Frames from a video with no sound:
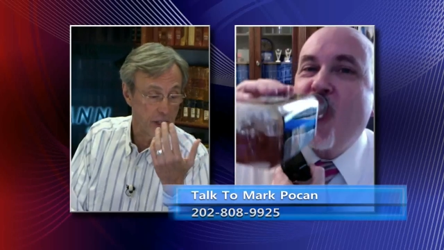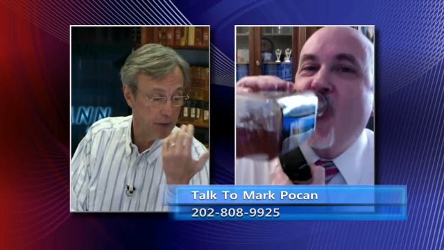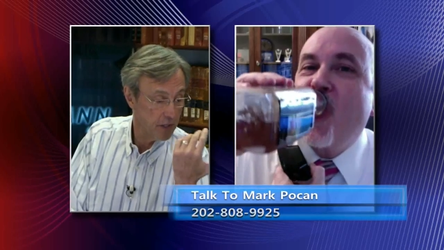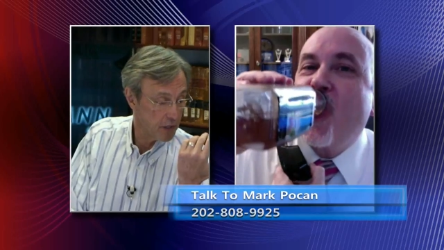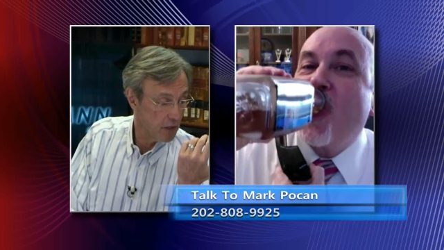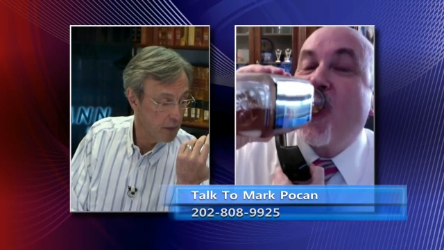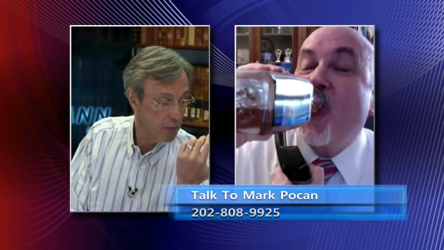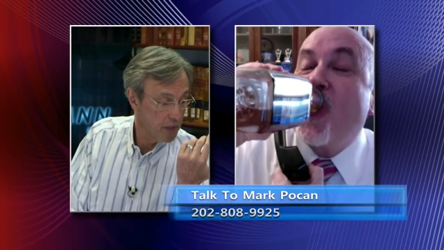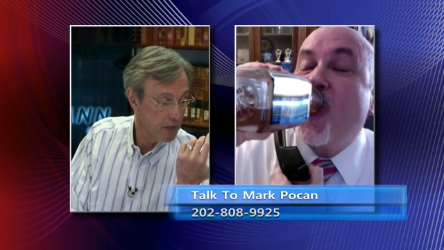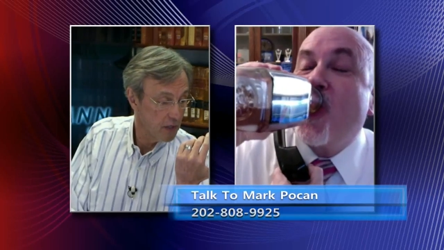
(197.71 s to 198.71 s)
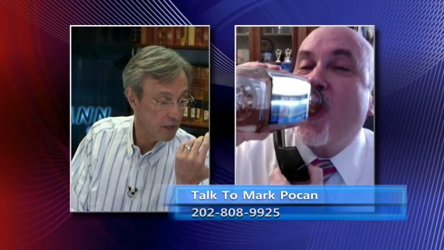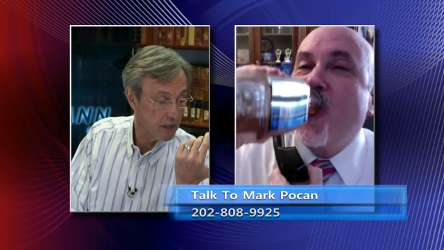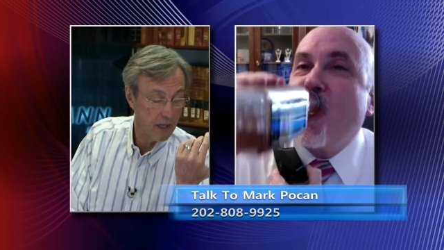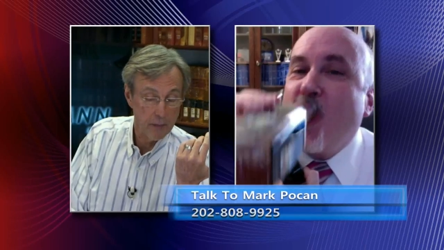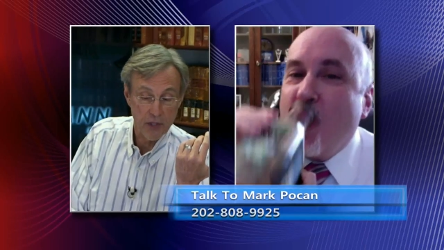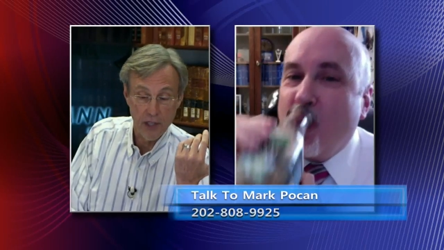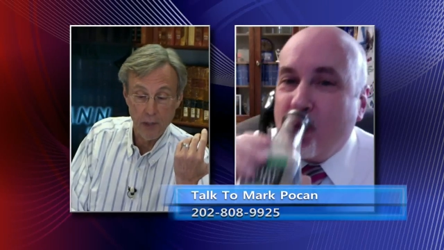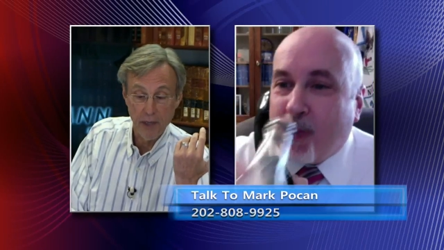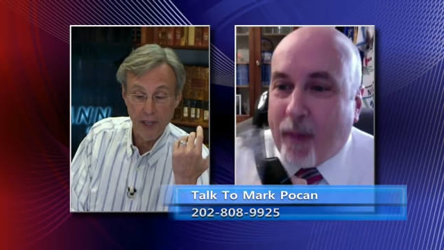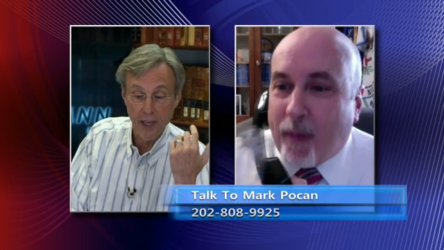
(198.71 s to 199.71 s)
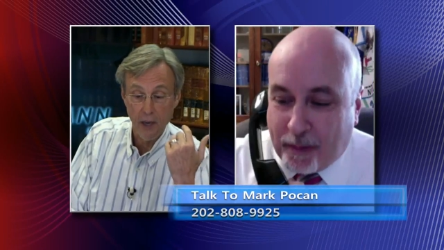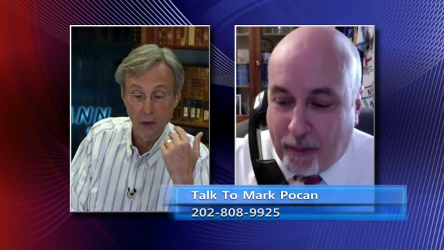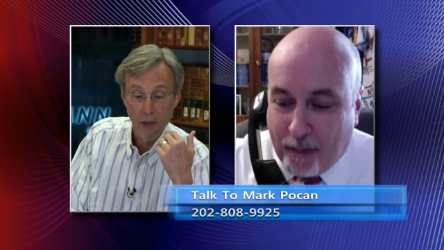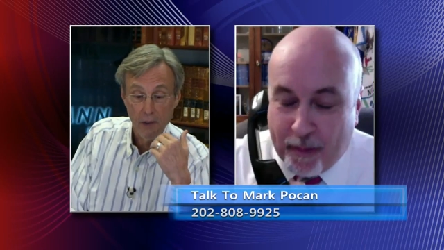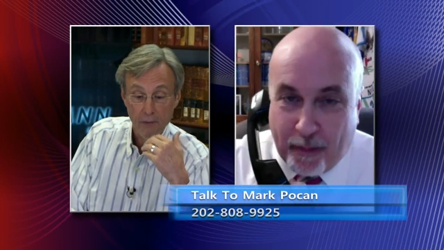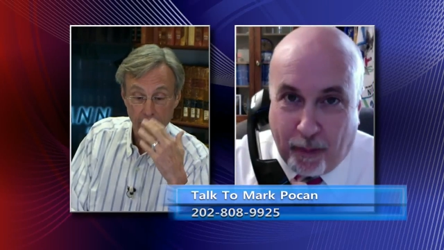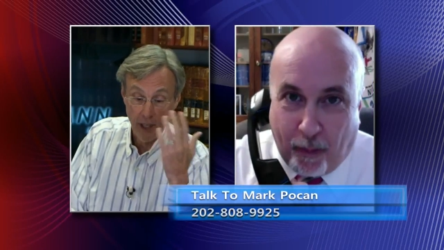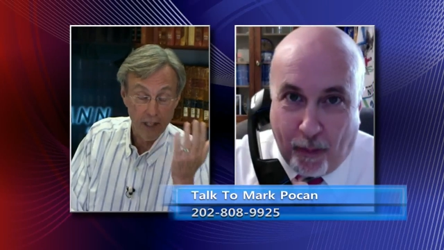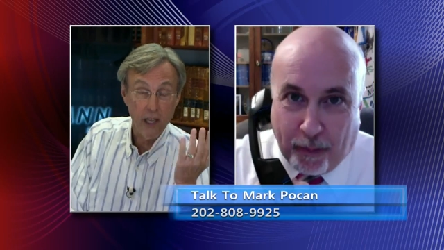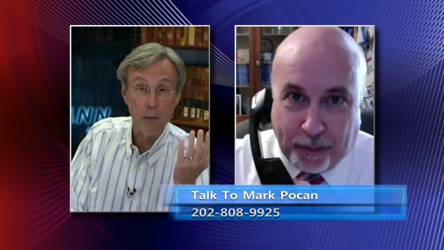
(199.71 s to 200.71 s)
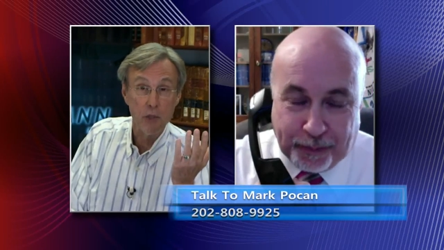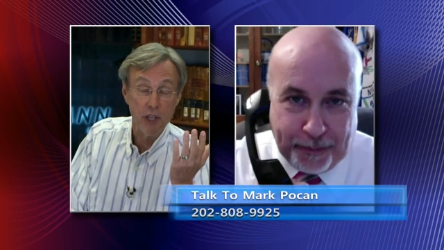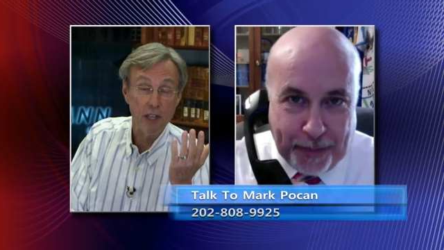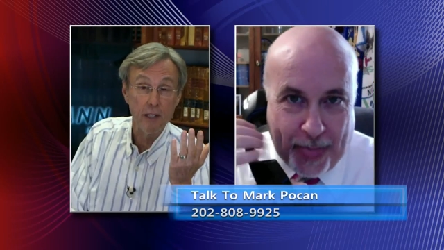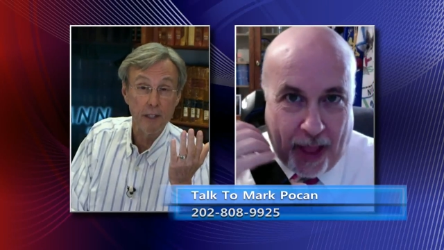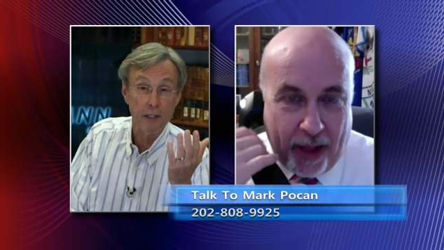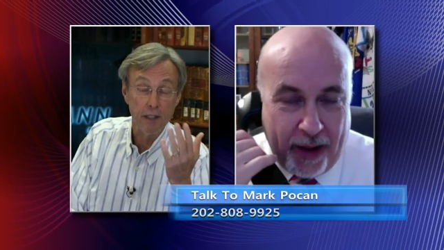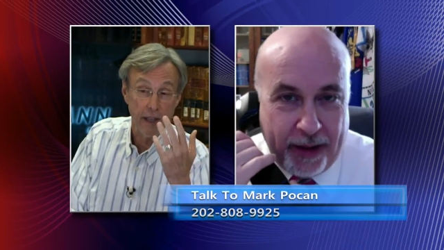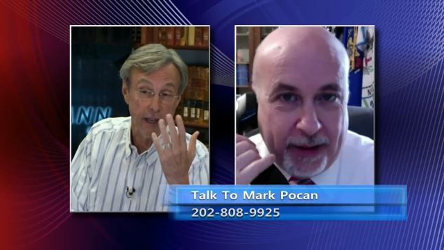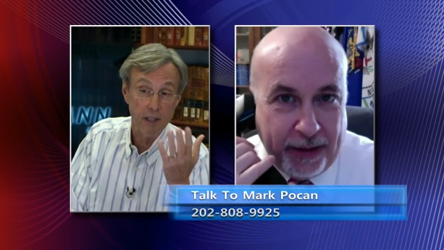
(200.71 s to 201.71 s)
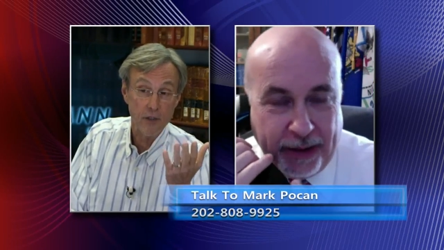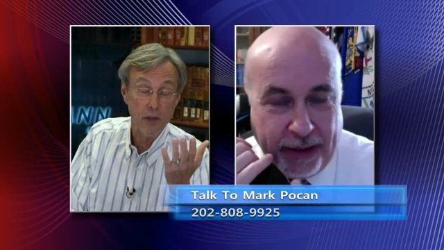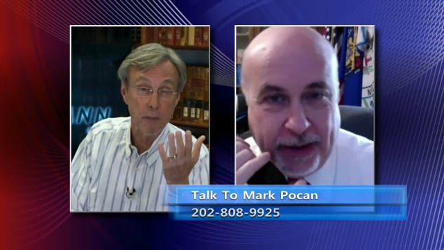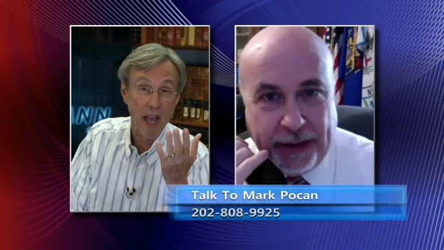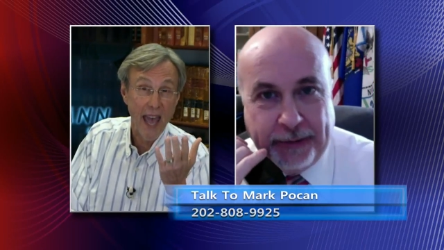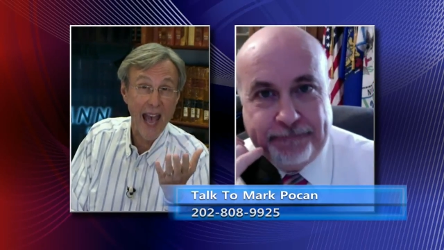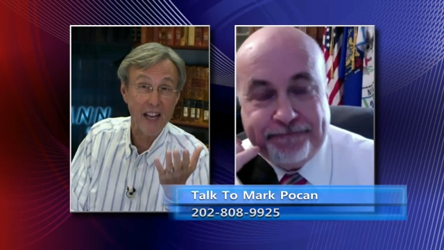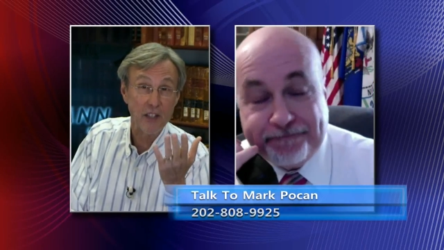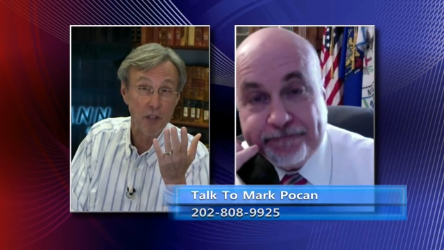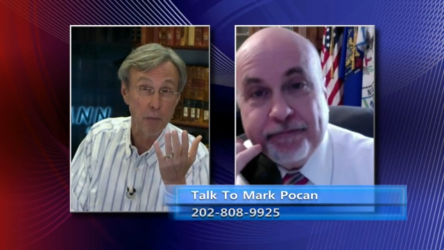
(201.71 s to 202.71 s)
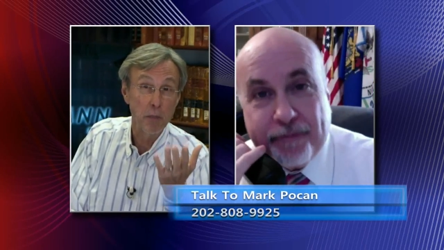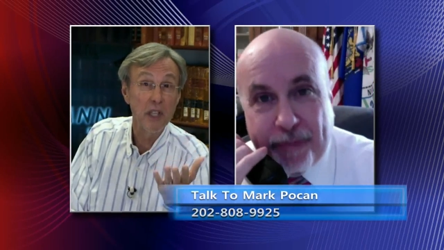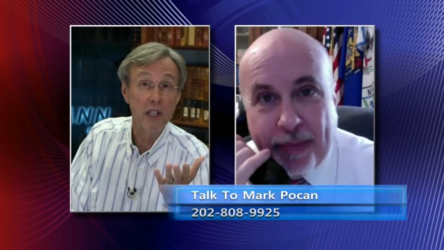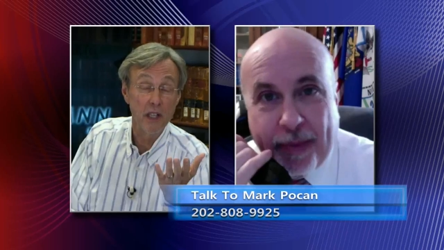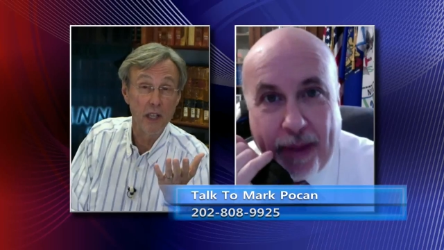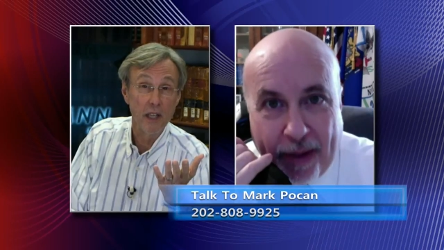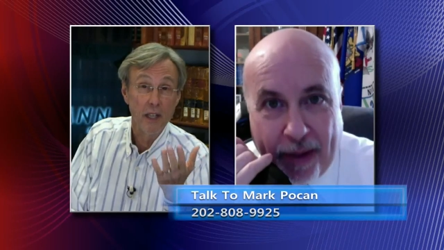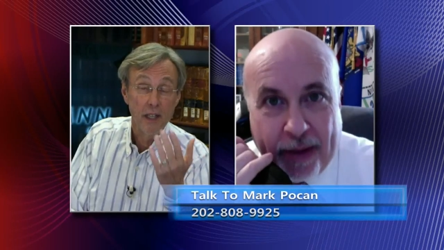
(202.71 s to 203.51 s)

Speaker 1: I mean, there's a great piece in the New York Times today about how forget Cambridge Analytica. Donald Trump hacked the media.